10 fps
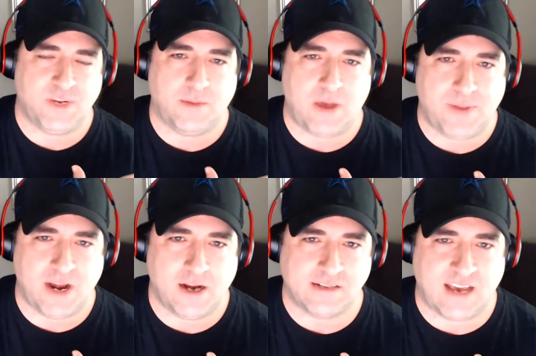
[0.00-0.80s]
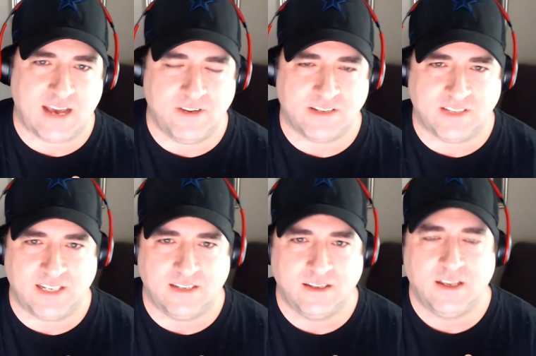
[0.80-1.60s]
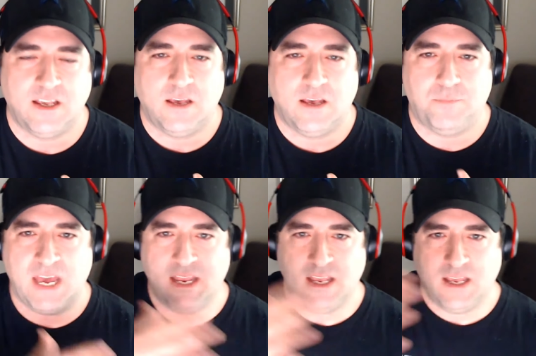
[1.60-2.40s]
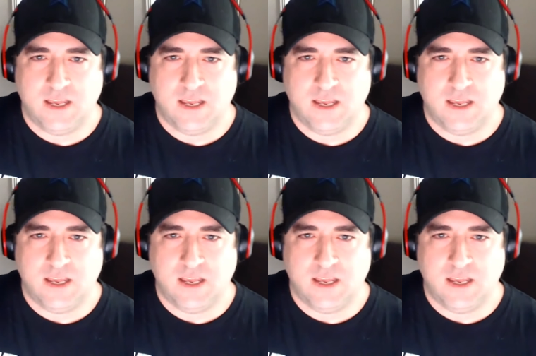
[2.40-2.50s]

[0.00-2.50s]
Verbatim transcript: speaking to my parents, obviously, but,